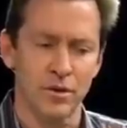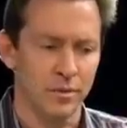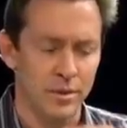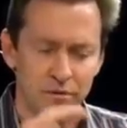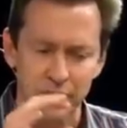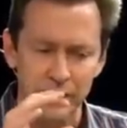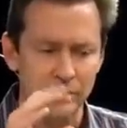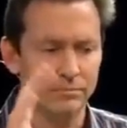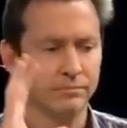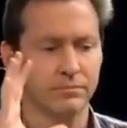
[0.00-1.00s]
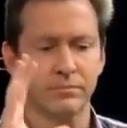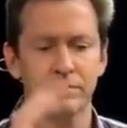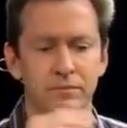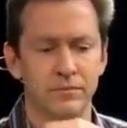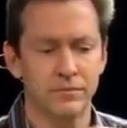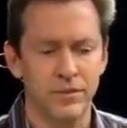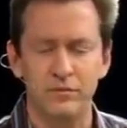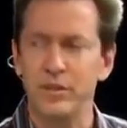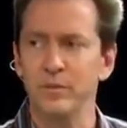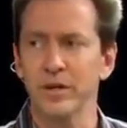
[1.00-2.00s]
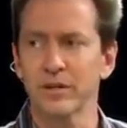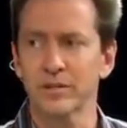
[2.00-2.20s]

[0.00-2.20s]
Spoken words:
up every 15 minutes.